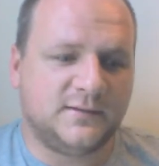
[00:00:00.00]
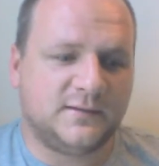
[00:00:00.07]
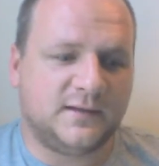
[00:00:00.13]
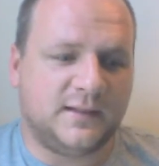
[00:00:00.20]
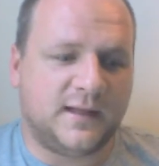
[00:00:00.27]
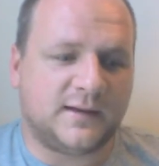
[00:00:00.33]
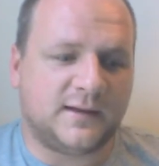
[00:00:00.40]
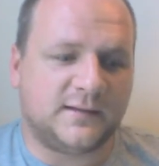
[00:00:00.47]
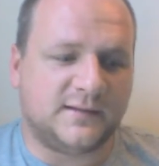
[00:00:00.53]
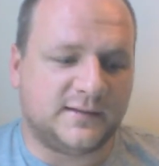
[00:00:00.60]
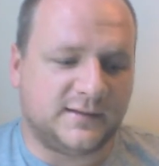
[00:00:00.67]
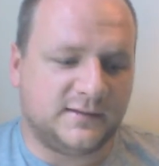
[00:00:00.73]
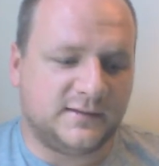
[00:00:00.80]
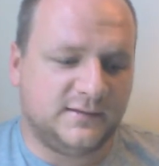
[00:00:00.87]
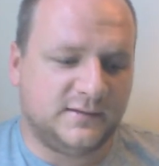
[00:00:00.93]

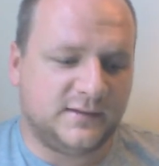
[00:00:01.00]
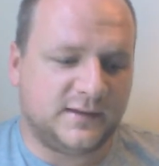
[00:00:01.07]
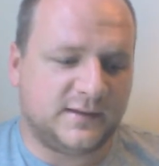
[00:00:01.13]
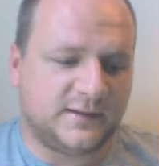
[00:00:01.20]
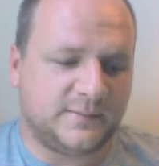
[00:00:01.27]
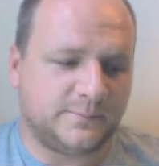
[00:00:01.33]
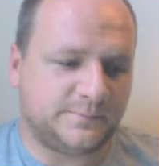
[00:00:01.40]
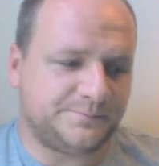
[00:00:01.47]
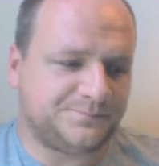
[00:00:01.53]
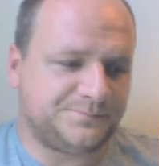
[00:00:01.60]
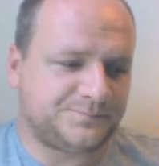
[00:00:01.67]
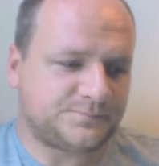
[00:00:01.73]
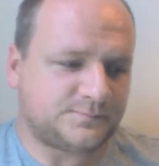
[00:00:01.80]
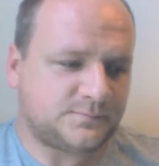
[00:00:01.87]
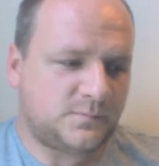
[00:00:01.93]
Luckily,
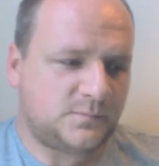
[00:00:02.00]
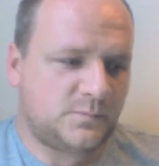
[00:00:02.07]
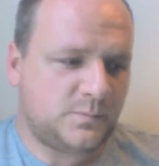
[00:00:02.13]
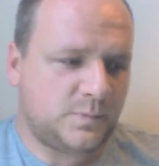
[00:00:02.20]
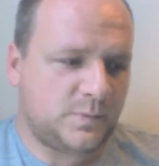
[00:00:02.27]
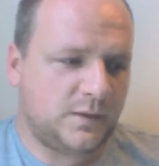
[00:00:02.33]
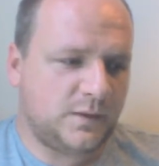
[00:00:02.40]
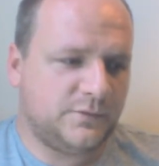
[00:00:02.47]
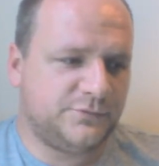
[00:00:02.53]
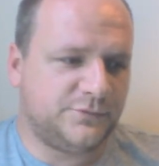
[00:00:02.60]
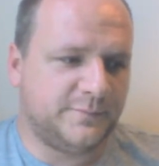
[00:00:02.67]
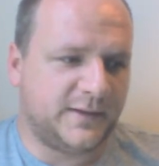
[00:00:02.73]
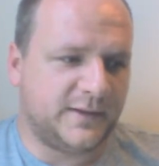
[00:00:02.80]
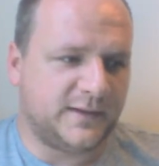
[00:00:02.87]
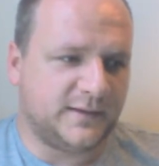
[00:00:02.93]
for
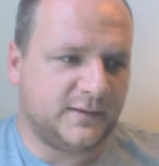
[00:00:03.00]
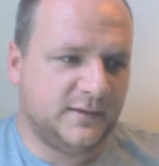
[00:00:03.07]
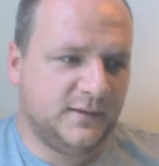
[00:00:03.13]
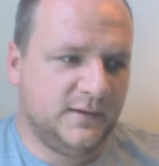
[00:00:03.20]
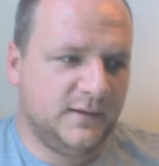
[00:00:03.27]
me,